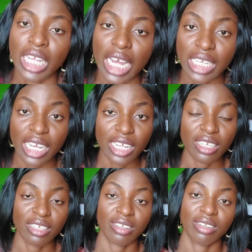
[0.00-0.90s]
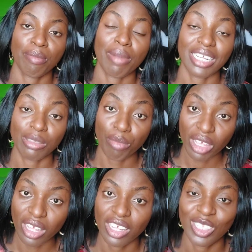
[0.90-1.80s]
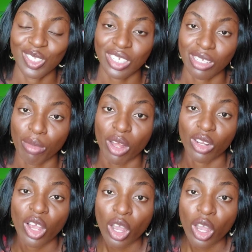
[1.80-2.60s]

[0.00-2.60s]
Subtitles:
And then part B talks about